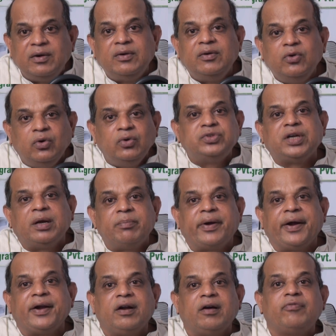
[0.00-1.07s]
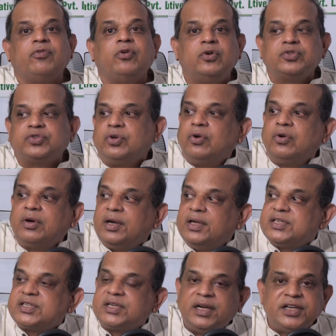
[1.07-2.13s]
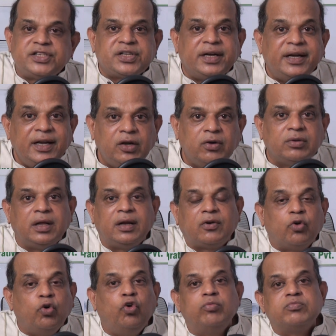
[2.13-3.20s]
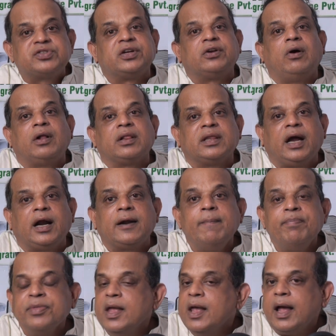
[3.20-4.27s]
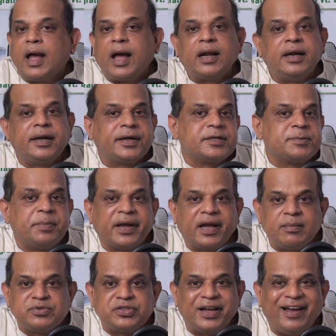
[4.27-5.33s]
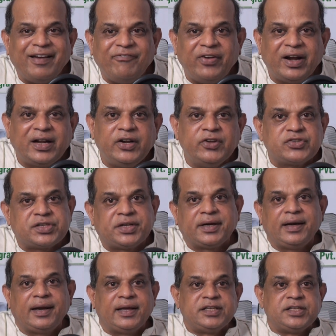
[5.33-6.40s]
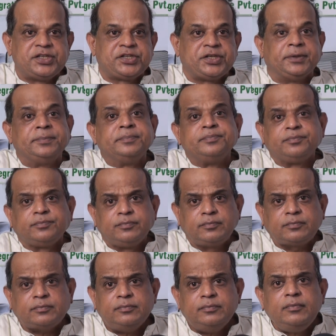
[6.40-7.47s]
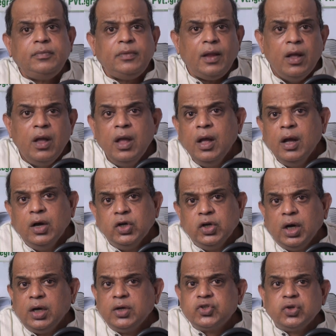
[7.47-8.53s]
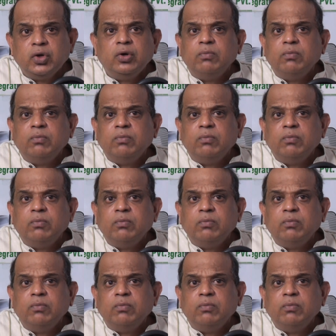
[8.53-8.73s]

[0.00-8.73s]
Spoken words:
do some kind of ozone installation into the rooms and all that, and becomes a effective sterilization. This